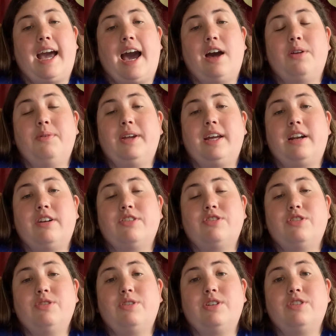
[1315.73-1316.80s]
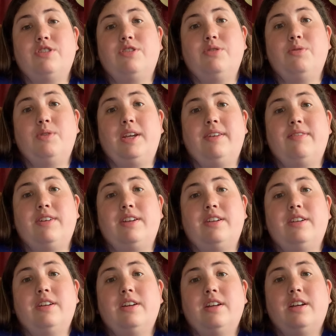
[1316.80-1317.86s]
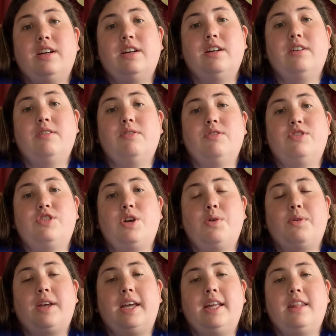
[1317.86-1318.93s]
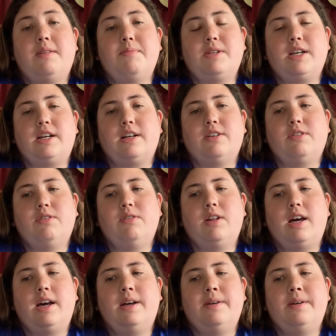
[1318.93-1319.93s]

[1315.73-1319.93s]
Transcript: How do we get our students to even soak in the material?